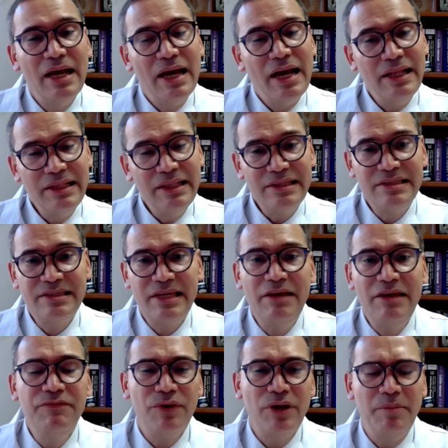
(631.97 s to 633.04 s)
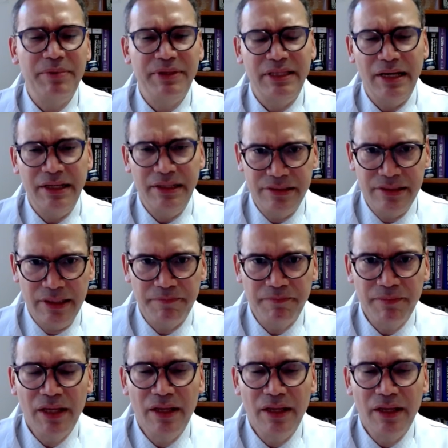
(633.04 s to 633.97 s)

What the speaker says: And the same for hepatitis C.